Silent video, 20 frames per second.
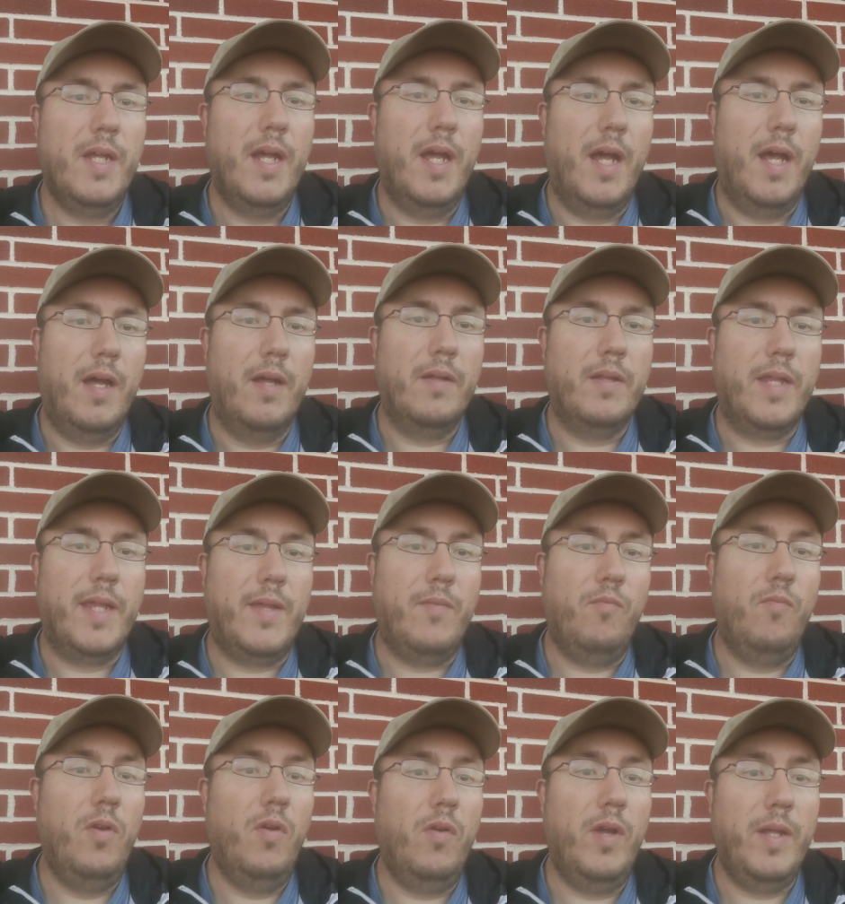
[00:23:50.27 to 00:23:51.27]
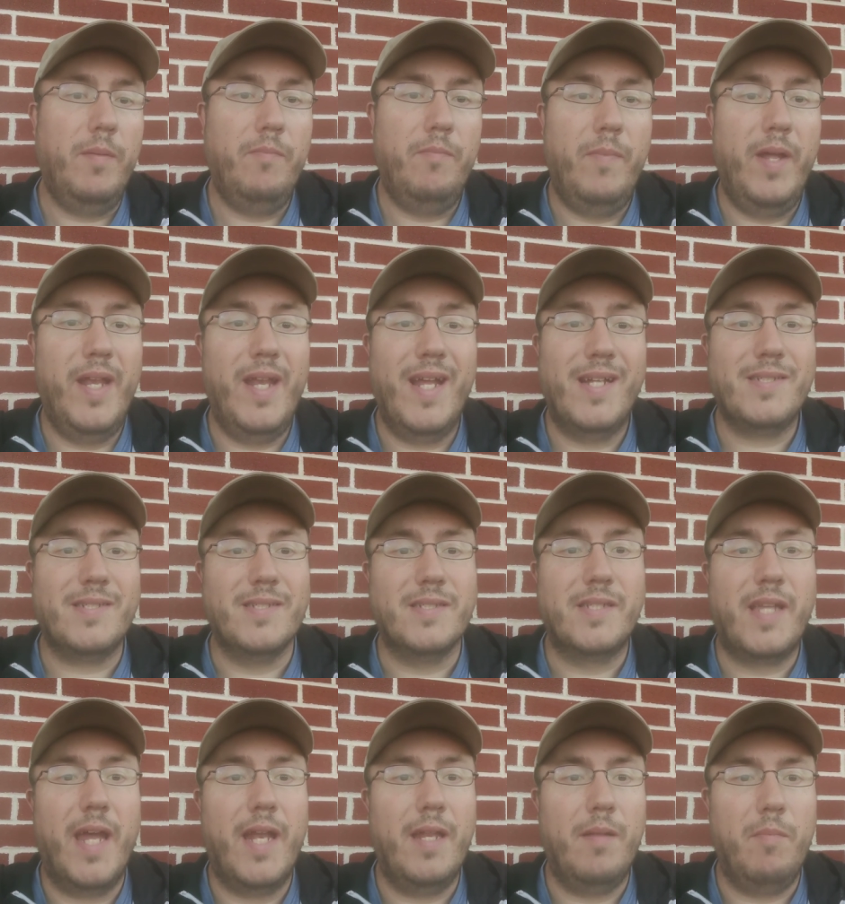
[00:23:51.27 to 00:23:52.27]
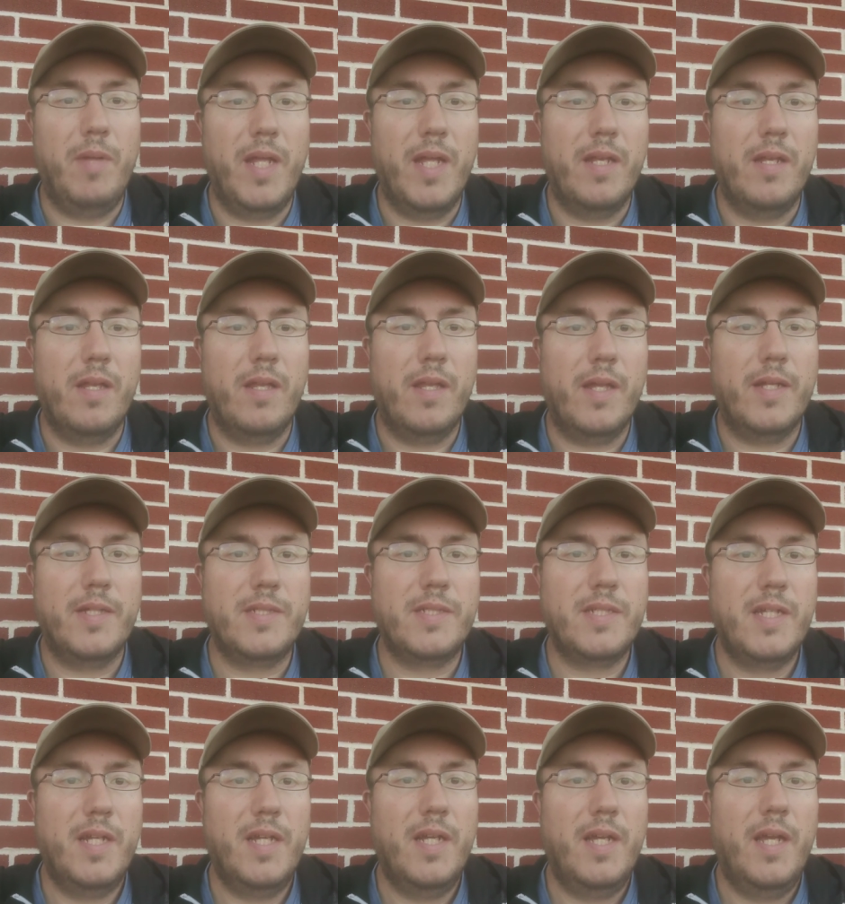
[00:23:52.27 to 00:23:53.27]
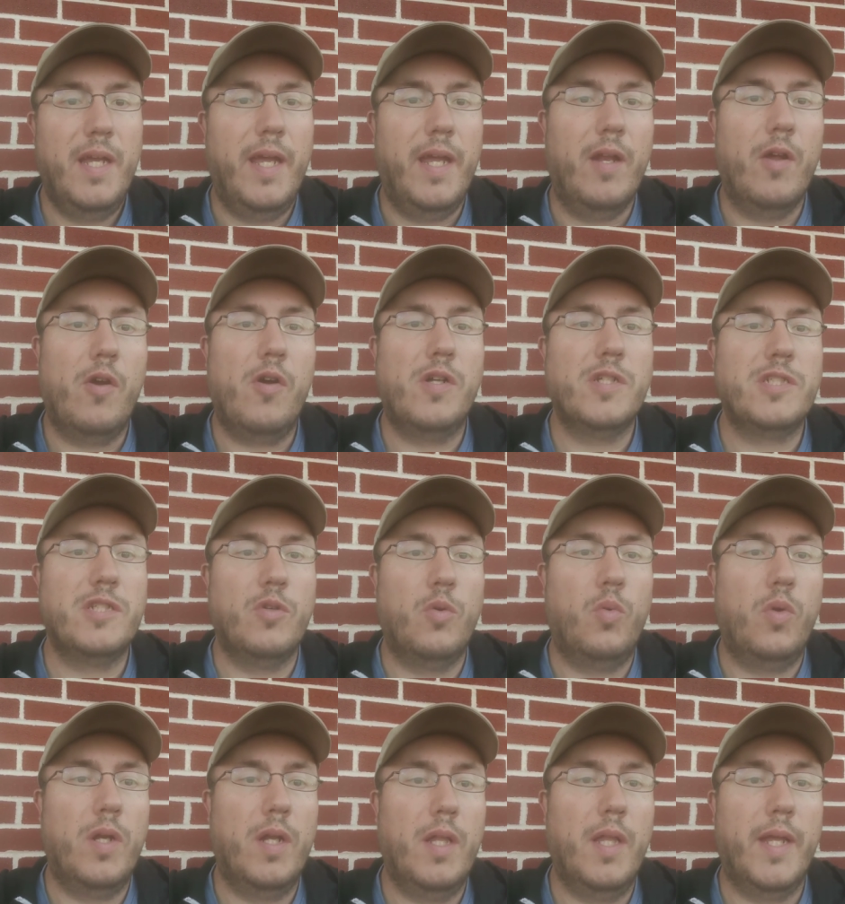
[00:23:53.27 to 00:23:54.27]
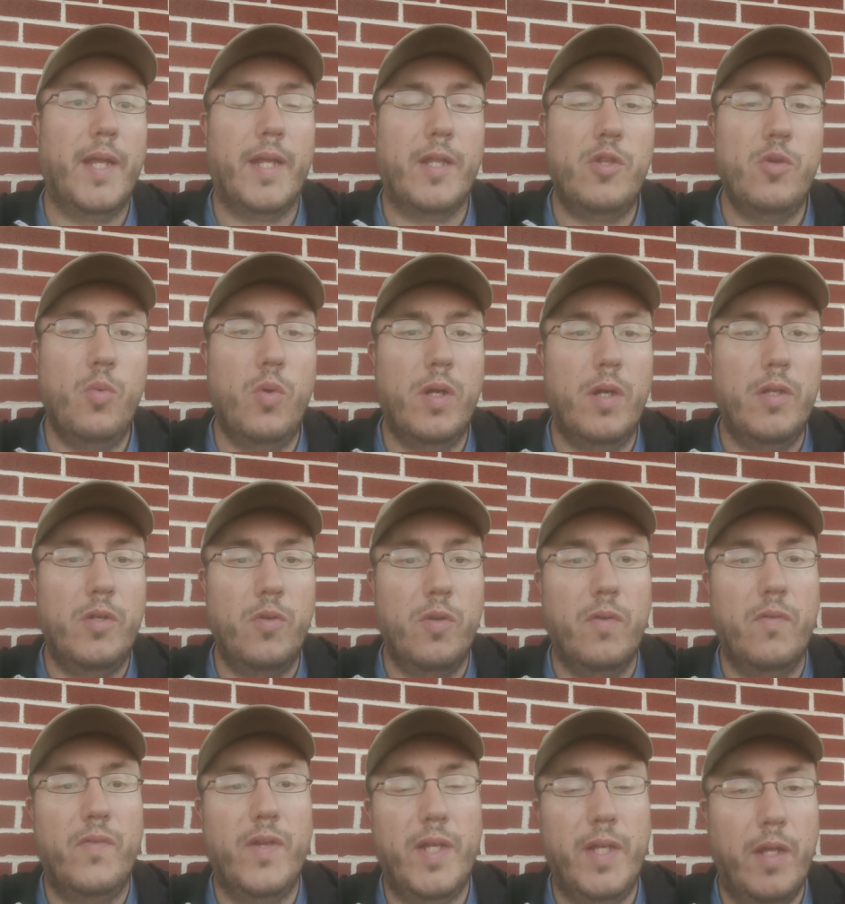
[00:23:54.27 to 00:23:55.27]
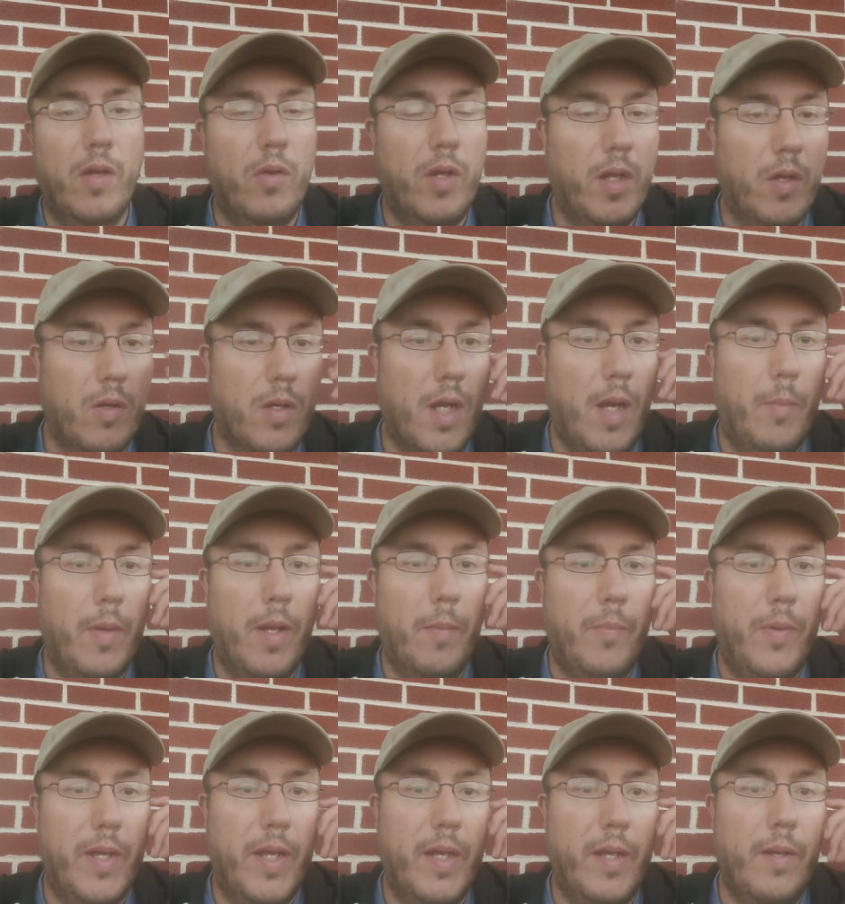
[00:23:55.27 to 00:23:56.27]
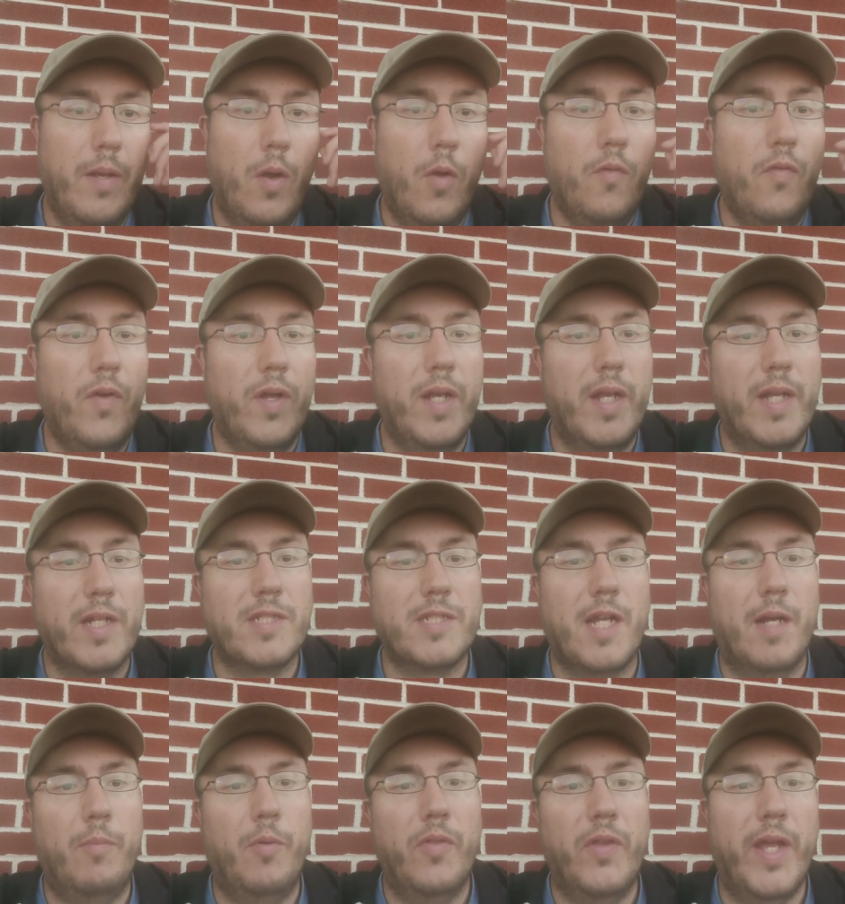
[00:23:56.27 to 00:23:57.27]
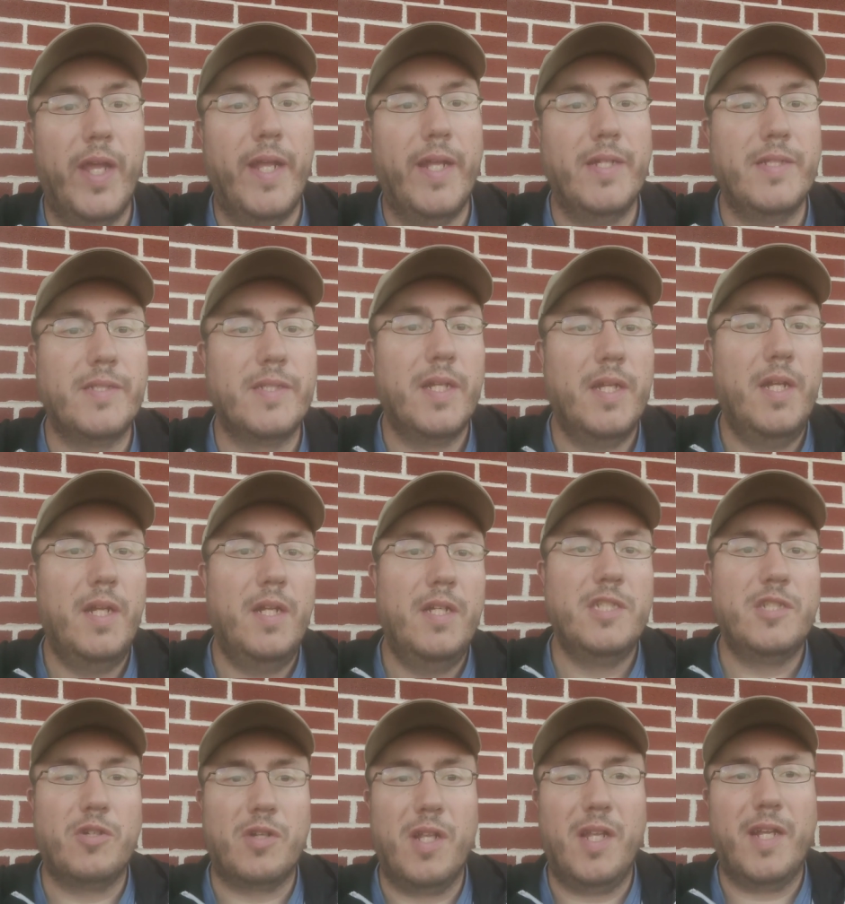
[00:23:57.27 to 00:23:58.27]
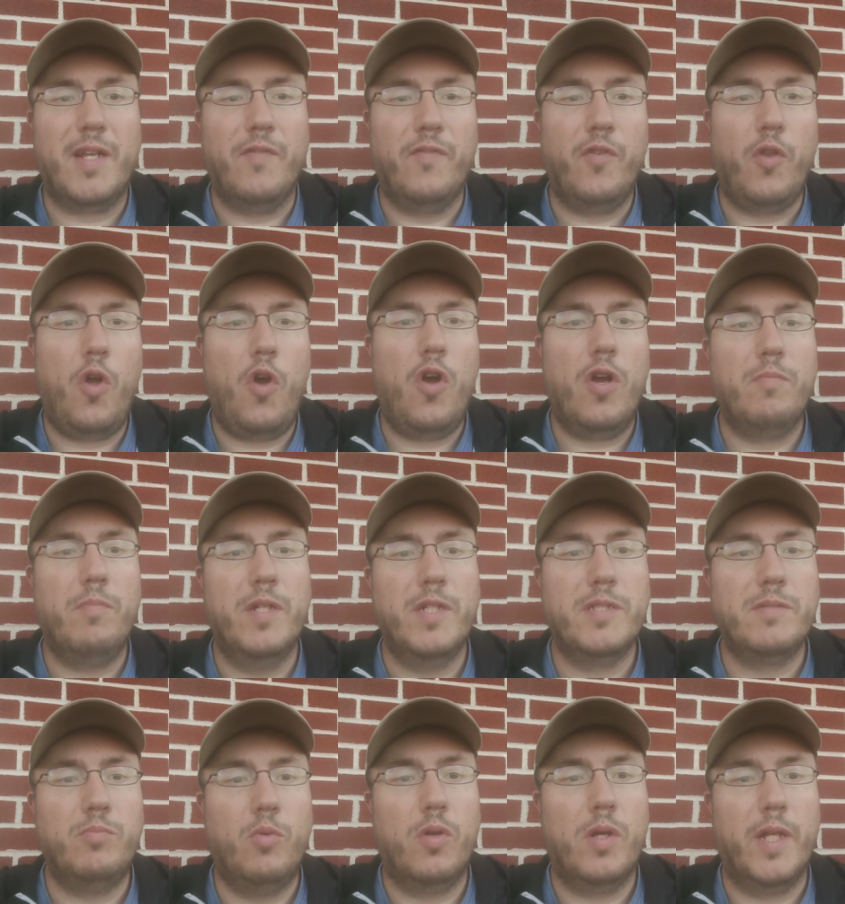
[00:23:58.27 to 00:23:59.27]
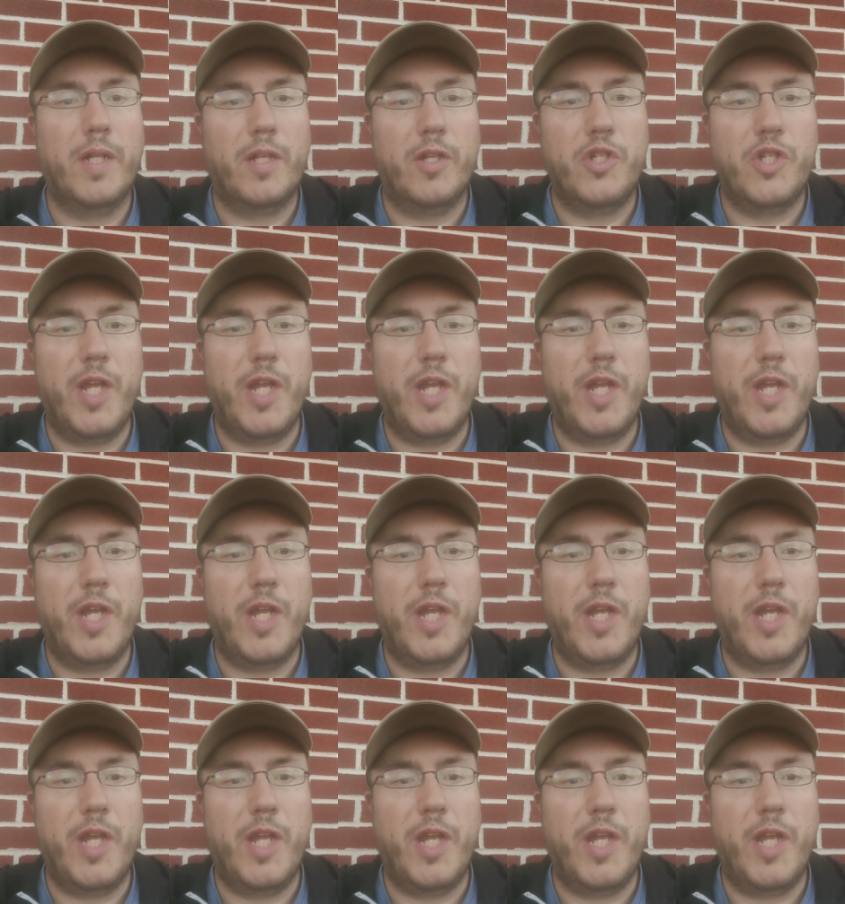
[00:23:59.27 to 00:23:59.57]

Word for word: Uh, really, in essence, getting me into this. And I also want to like I do want to do a video here coming up, and then hopefully in the next couple days, sort of like a vlog, but it's more like the